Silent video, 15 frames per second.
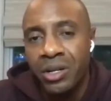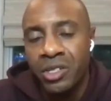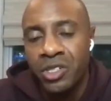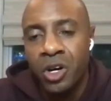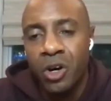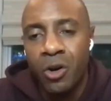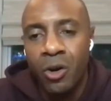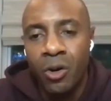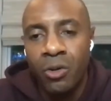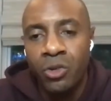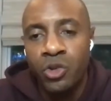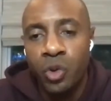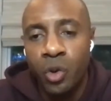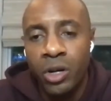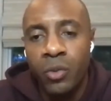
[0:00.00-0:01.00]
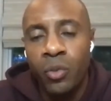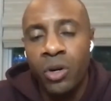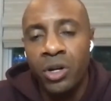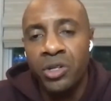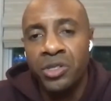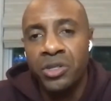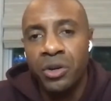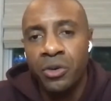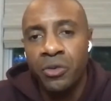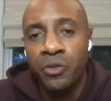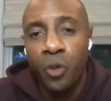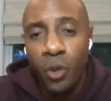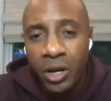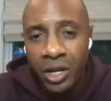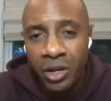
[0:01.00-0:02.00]
So Jordan was
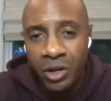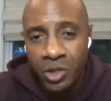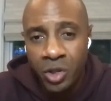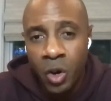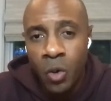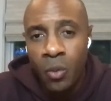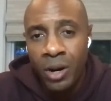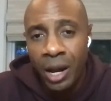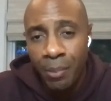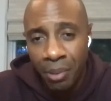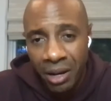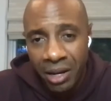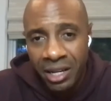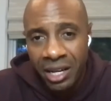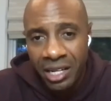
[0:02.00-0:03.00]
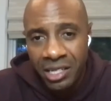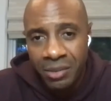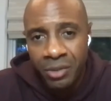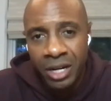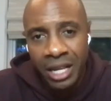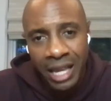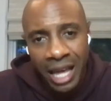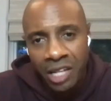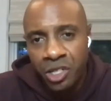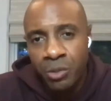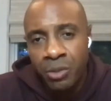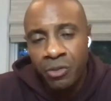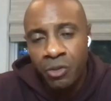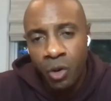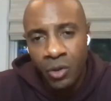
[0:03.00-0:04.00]
40 years old when I played against him in the last
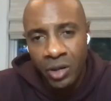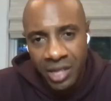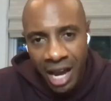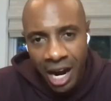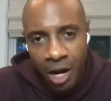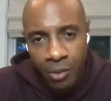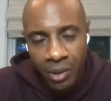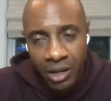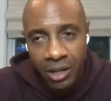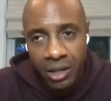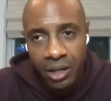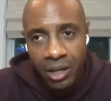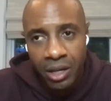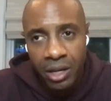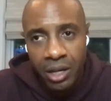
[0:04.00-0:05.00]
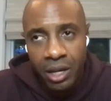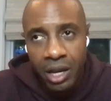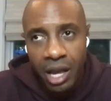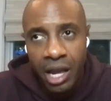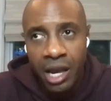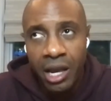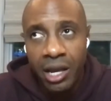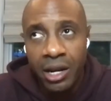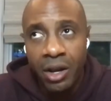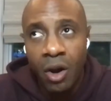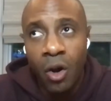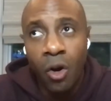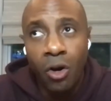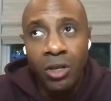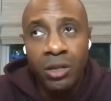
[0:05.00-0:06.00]
year before retirement. And
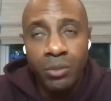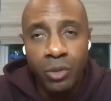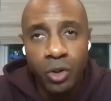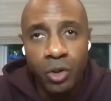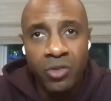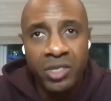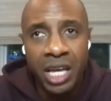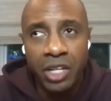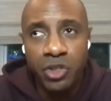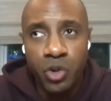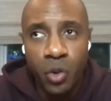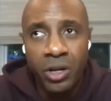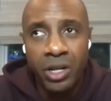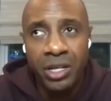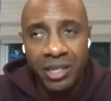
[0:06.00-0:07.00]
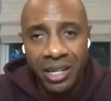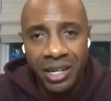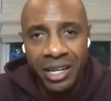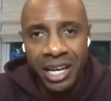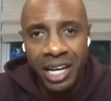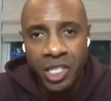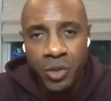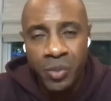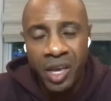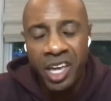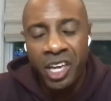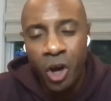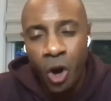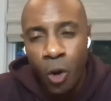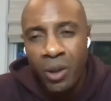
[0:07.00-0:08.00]
all the moves that Jordan did against
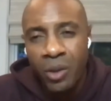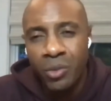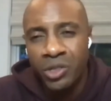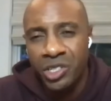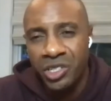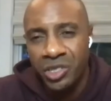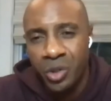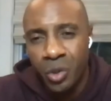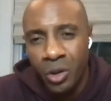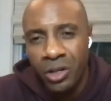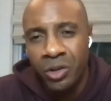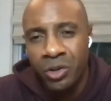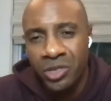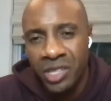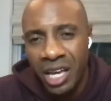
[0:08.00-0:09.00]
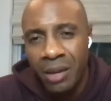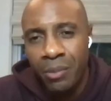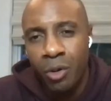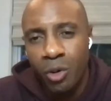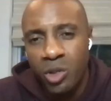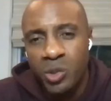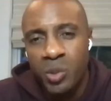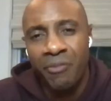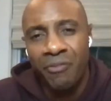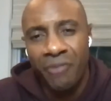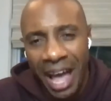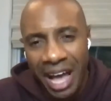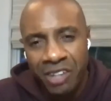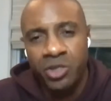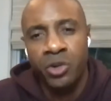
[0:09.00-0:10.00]
me, Kobe was just doing those same moves, but
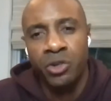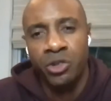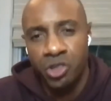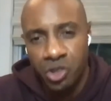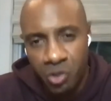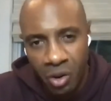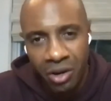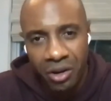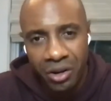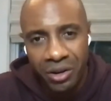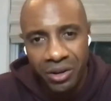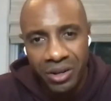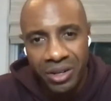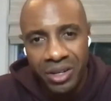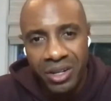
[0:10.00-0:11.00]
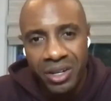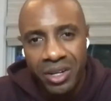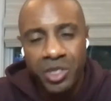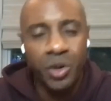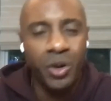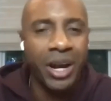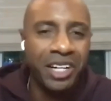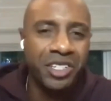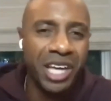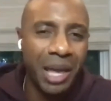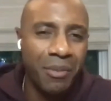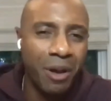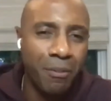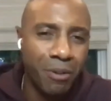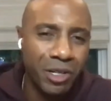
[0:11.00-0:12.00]
faster and stronger. So it actually
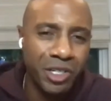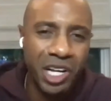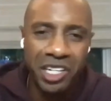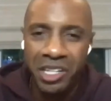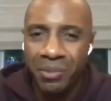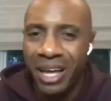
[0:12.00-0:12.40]
gave me appreciation.